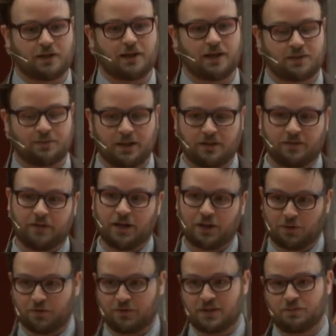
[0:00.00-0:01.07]
expected
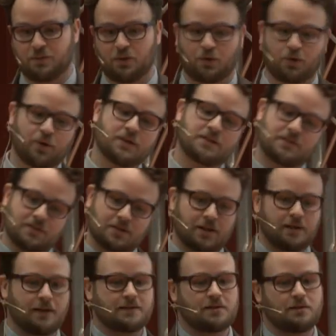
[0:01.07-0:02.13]
value of this bid request,
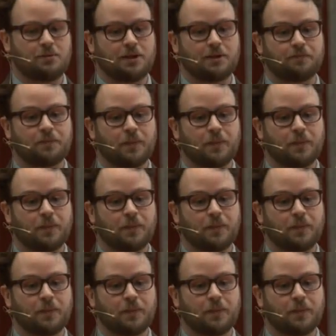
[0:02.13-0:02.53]
and that's the bid.